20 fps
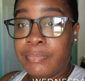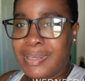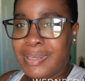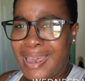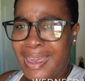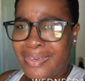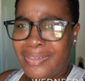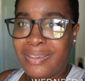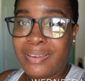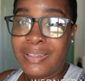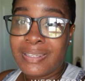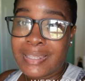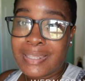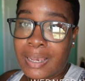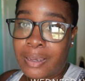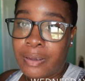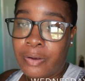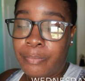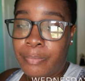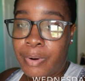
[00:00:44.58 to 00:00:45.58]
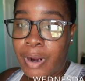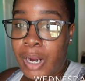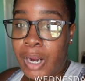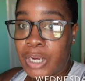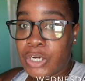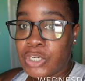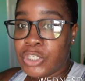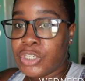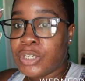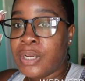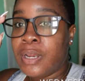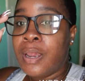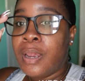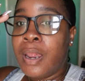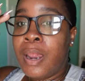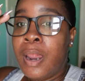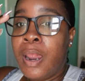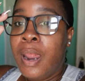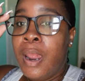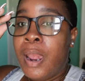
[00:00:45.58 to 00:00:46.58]
Yeah, I think it's 2nd of March.
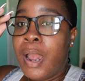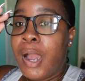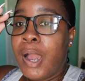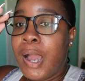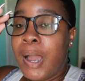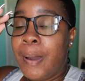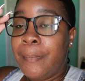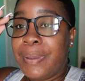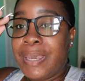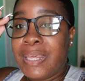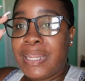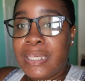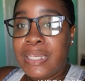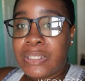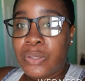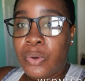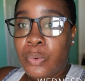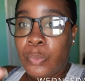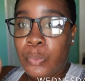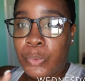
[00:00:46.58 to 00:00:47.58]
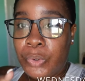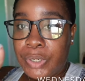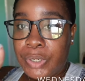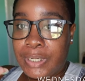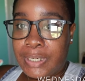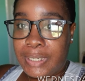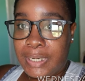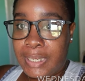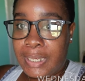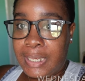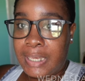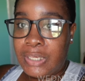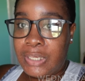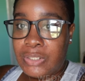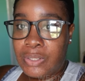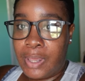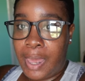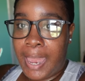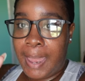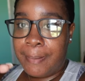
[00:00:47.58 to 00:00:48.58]
It is a work day,
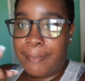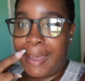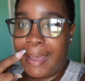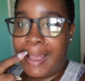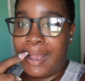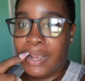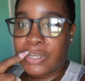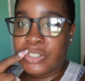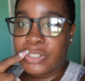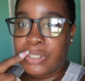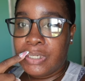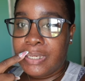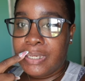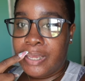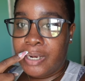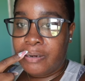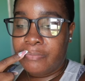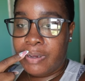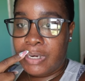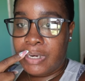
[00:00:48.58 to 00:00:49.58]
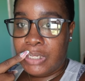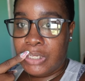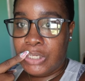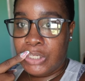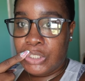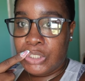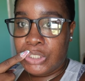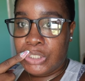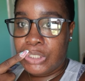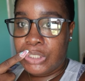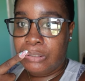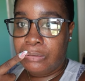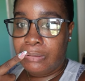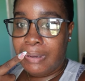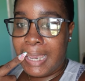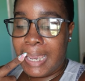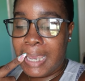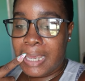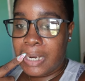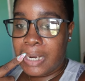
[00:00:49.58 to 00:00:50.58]
so I am actually getting ready to
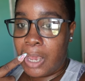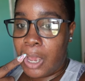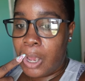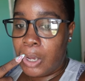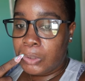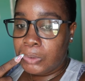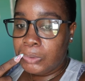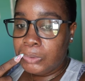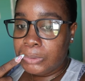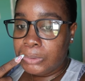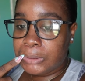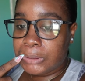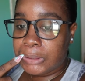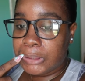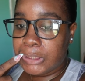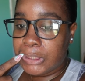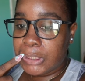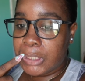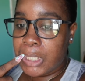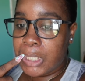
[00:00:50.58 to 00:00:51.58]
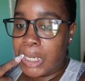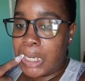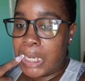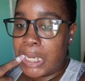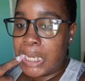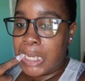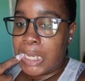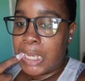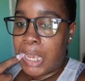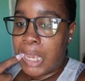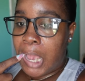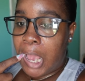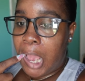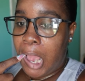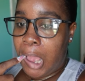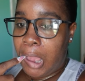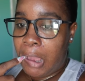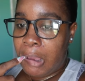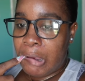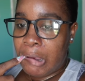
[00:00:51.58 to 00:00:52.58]
head out.
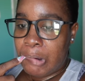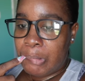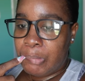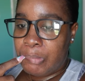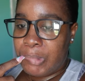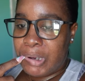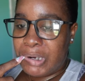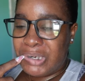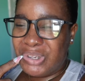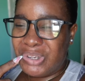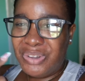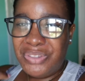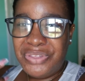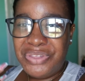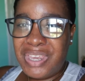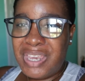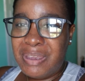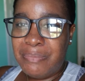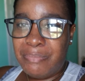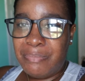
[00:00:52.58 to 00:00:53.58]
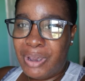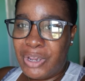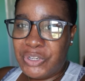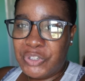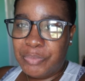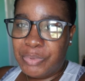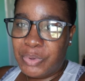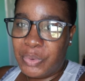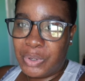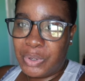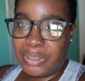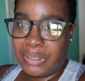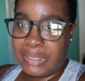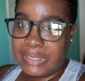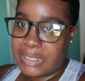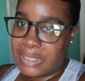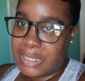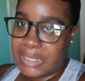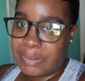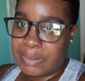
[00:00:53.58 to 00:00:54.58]
Don't think much will be going on
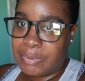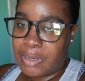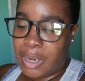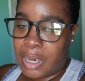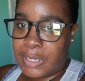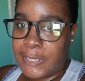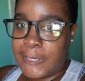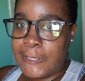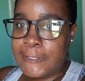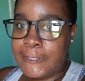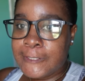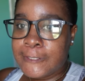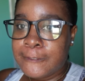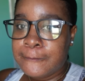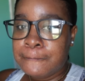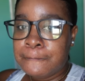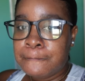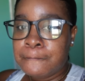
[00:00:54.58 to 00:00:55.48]
today, to be honest.